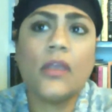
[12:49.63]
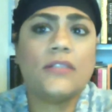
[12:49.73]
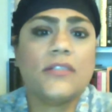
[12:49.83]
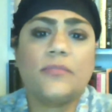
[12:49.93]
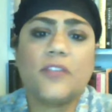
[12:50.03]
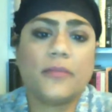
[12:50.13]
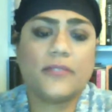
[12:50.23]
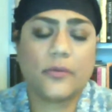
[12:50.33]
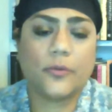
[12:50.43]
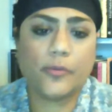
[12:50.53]

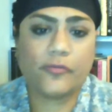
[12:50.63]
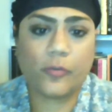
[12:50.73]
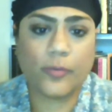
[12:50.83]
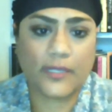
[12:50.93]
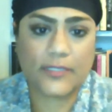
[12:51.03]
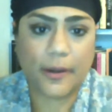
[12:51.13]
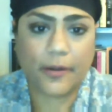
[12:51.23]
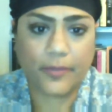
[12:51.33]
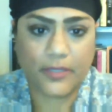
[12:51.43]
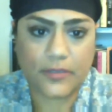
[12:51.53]
Sometimes they would perform
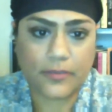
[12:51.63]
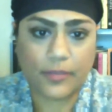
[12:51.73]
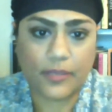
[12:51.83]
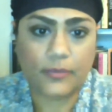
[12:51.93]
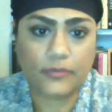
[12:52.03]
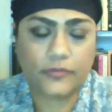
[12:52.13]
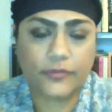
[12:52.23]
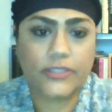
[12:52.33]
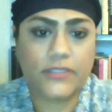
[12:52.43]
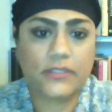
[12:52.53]
experiments on people,
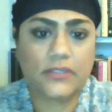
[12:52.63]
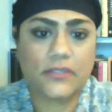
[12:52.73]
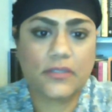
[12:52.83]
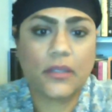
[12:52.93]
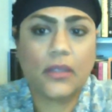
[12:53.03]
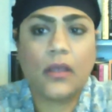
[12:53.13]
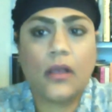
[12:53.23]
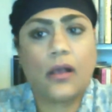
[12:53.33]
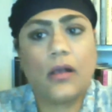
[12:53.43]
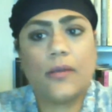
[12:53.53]
for instance.
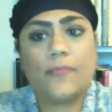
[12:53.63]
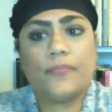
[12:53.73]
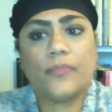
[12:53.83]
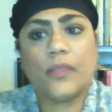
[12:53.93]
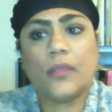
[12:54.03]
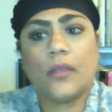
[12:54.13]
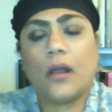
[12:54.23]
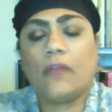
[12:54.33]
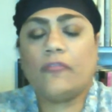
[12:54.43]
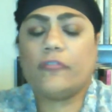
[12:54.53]
Um,
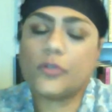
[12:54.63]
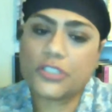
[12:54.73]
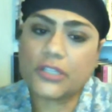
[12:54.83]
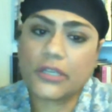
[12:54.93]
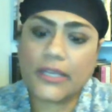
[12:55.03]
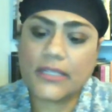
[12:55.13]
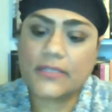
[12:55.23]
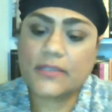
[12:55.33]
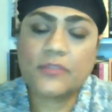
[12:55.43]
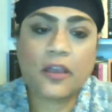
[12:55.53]
unfortunately,
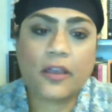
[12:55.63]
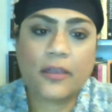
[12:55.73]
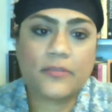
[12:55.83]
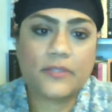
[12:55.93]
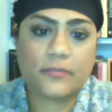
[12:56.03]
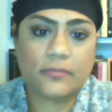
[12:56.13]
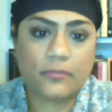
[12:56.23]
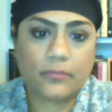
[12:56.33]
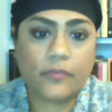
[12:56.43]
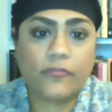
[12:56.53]
sometimes
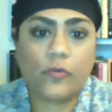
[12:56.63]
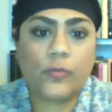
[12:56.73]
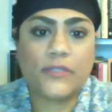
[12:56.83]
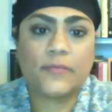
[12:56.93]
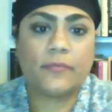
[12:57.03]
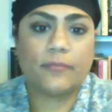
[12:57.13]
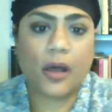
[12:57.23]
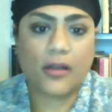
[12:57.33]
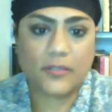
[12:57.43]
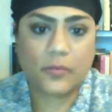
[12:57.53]
performers
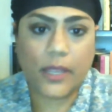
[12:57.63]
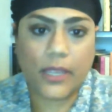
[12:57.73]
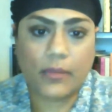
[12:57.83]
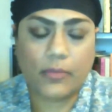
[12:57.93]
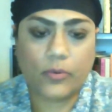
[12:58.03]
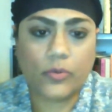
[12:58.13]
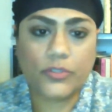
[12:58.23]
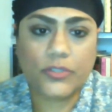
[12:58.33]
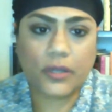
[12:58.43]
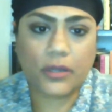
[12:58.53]
pass away
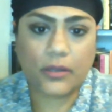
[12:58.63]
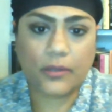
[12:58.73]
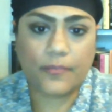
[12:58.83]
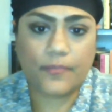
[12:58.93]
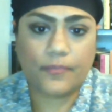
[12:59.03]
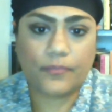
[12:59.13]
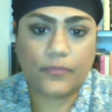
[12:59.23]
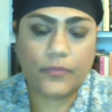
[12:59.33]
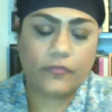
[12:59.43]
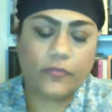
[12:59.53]
abroad um,
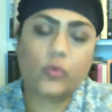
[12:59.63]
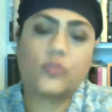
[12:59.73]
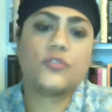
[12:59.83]
for all